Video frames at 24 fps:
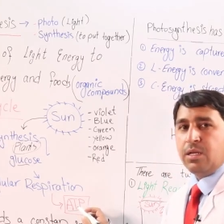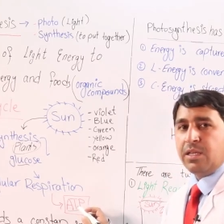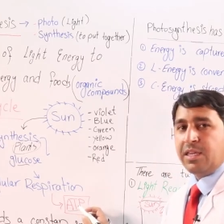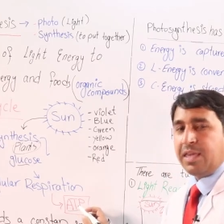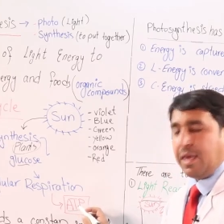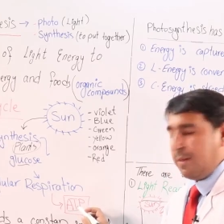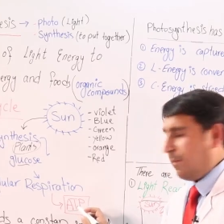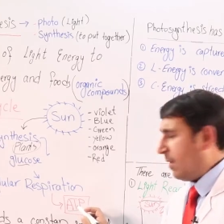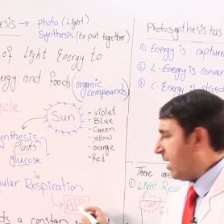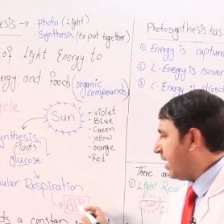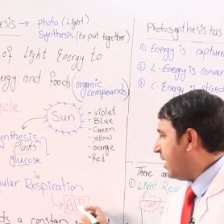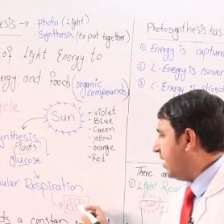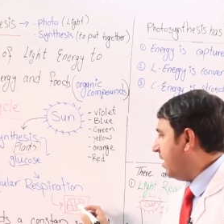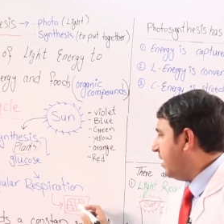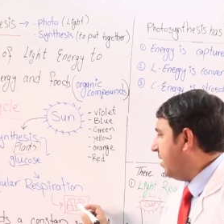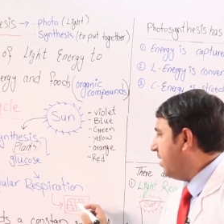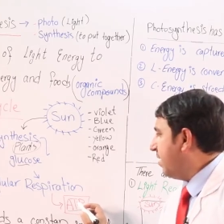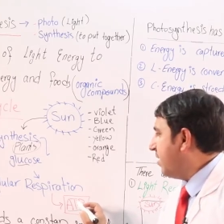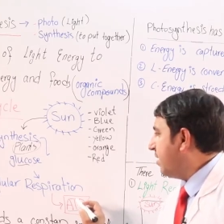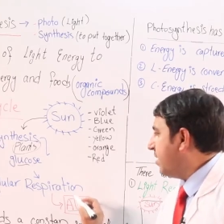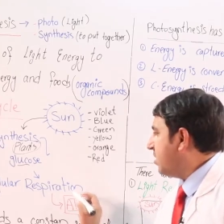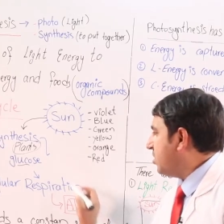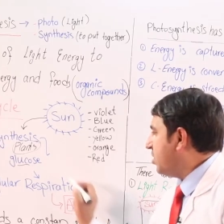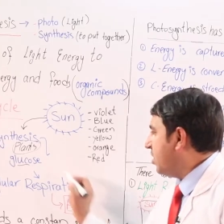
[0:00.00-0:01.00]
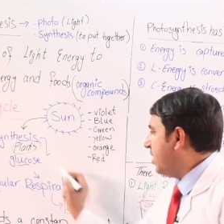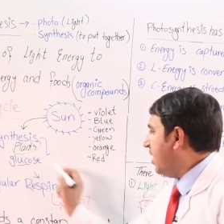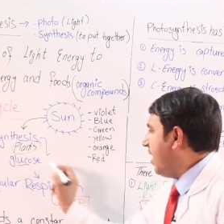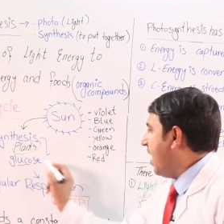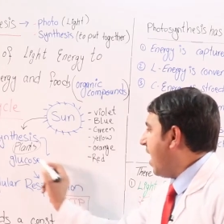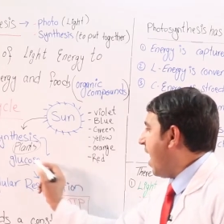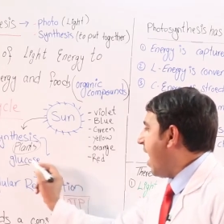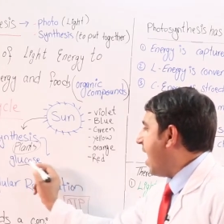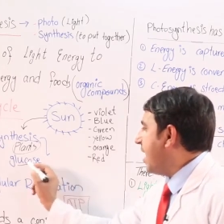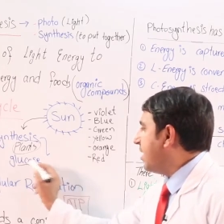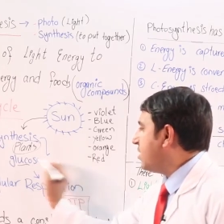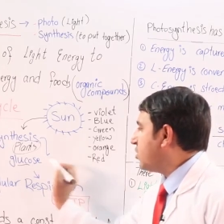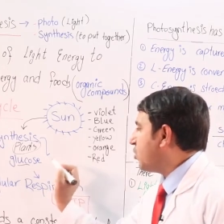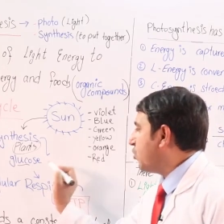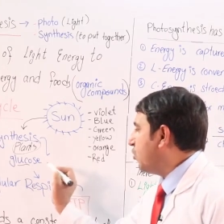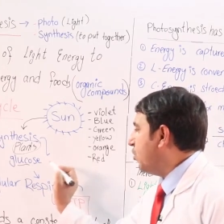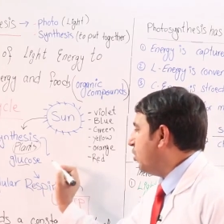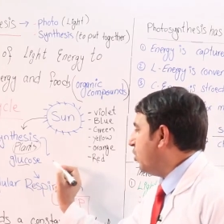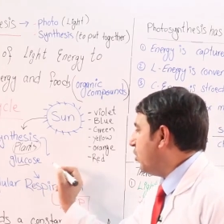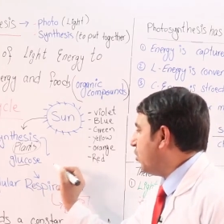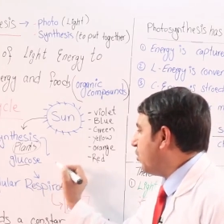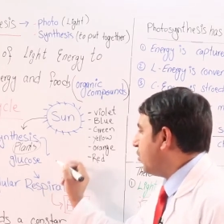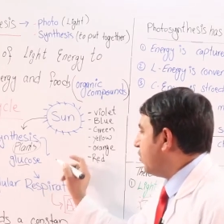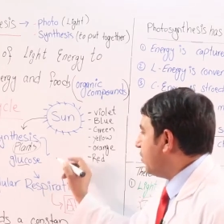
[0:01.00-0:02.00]
chemical energy and
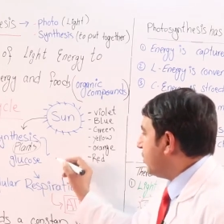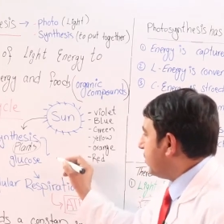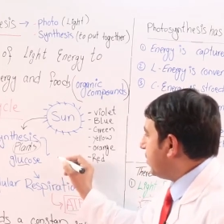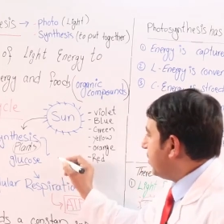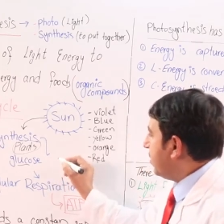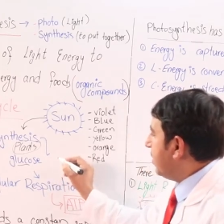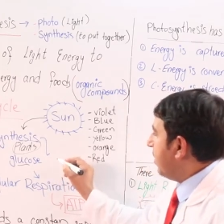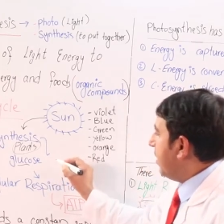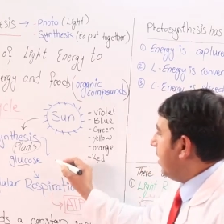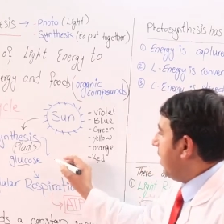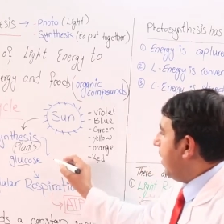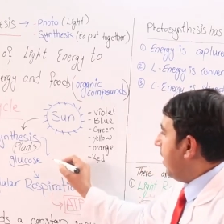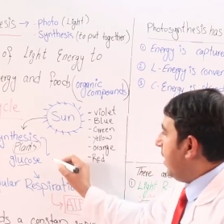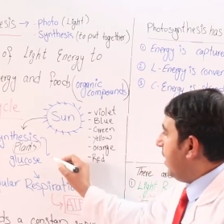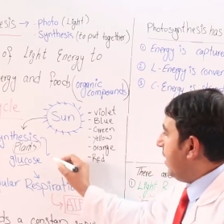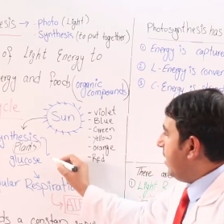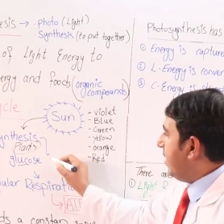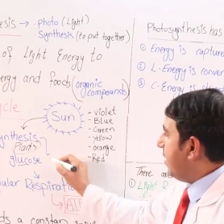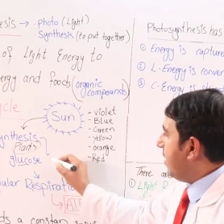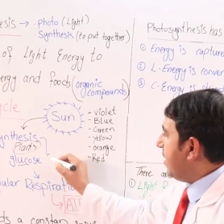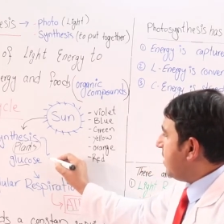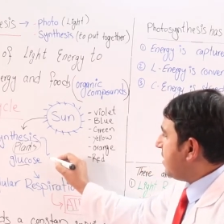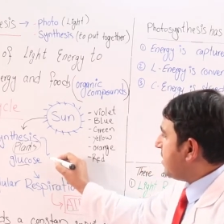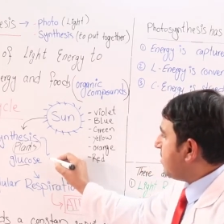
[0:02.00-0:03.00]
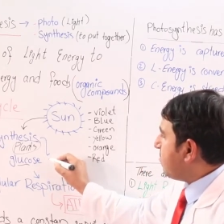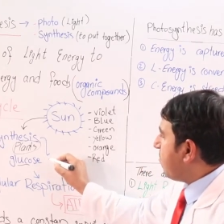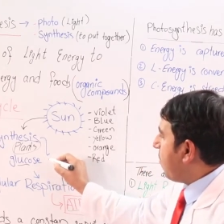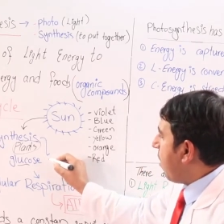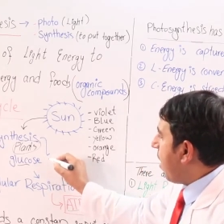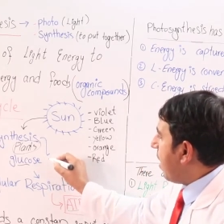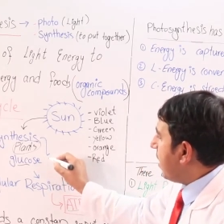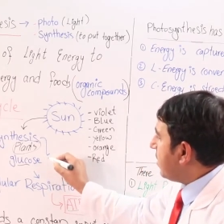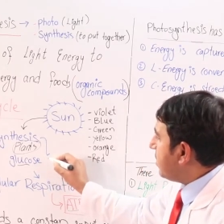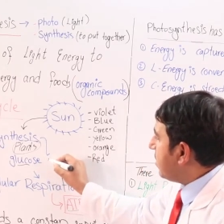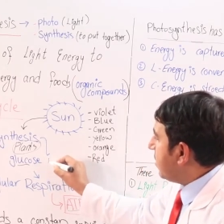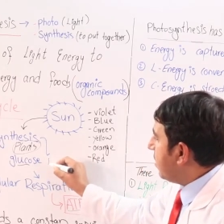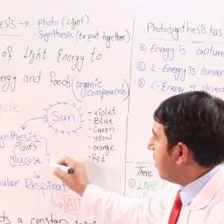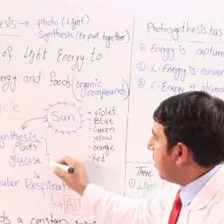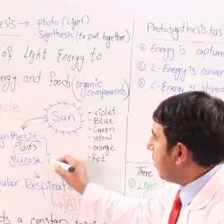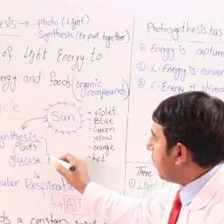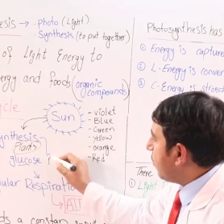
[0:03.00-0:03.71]
glucose. In this part,